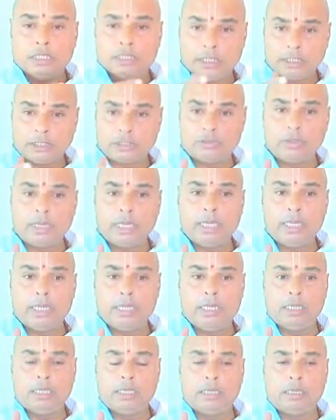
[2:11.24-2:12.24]
That's why
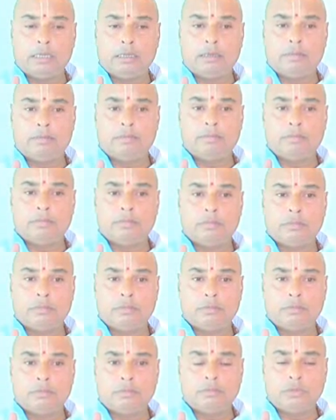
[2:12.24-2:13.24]

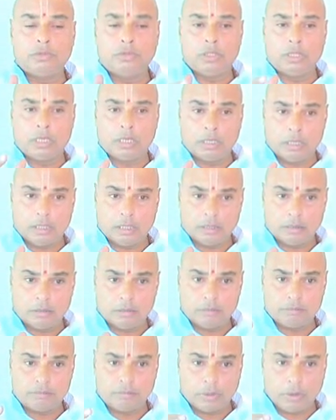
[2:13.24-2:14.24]
you are
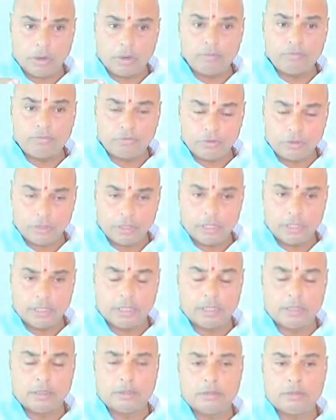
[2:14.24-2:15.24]
prone
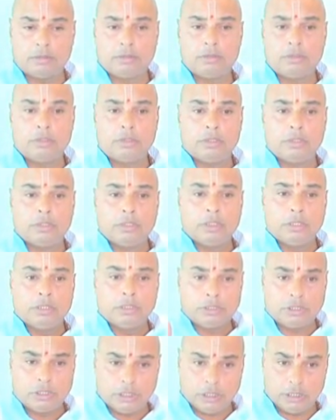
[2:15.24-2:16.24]
for
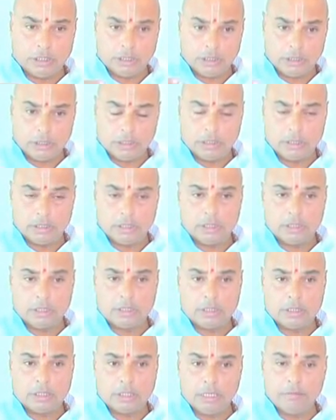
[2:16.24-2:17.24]
seeing
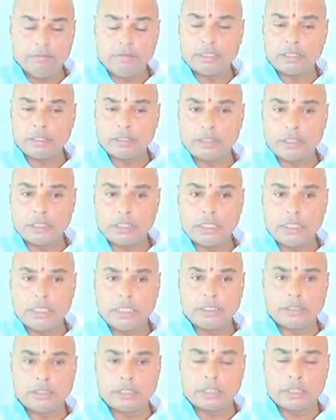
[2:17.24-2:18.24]
television
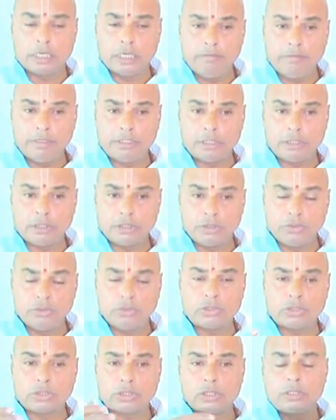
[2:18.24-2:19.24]
serials and television
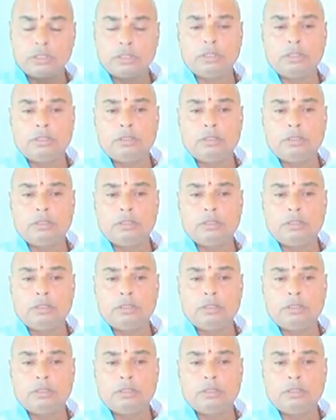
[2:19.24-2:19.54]
news,